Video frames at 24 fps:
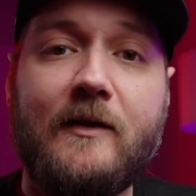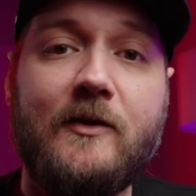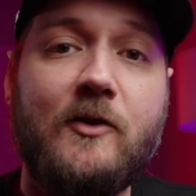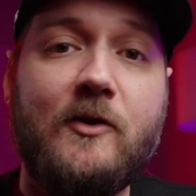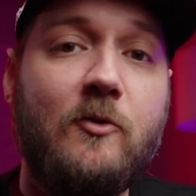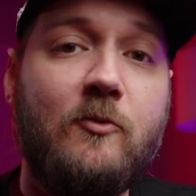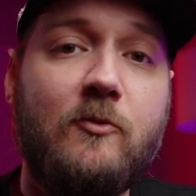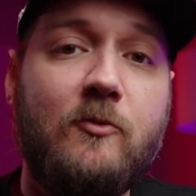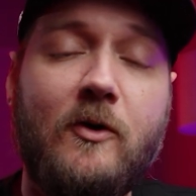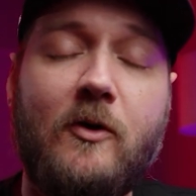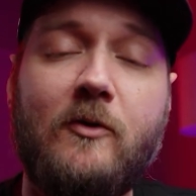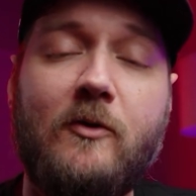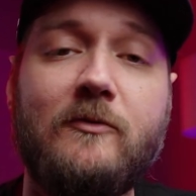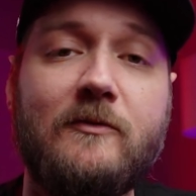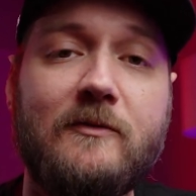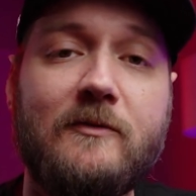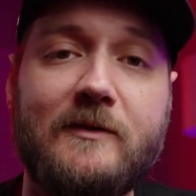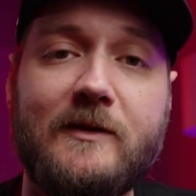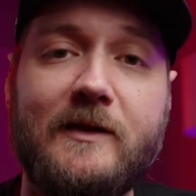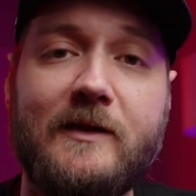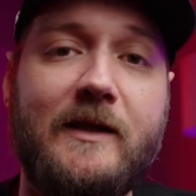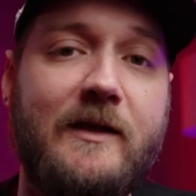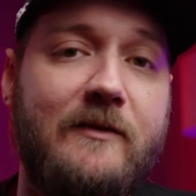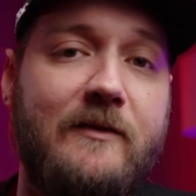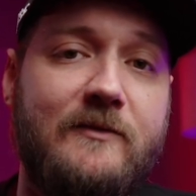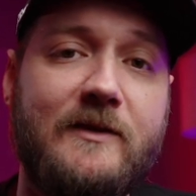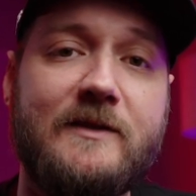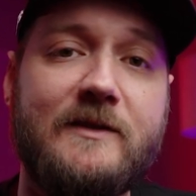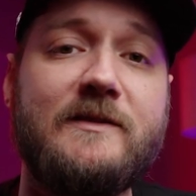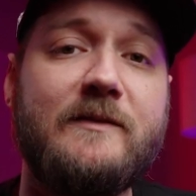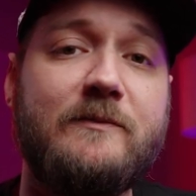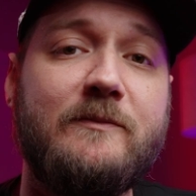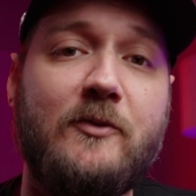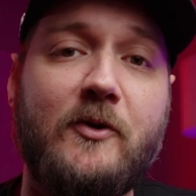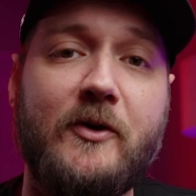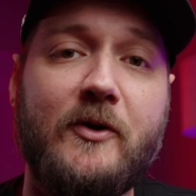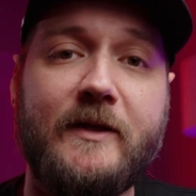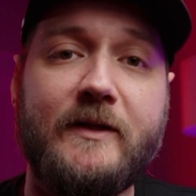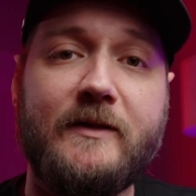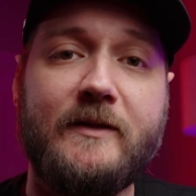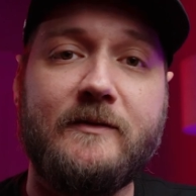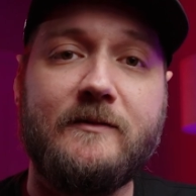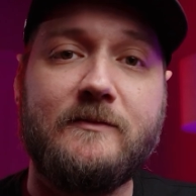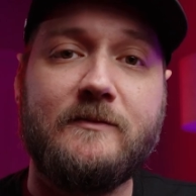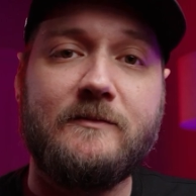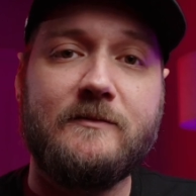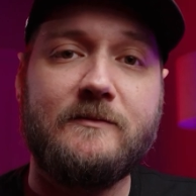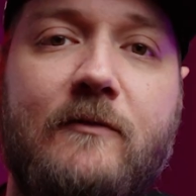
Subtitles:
you won't leave disappointed.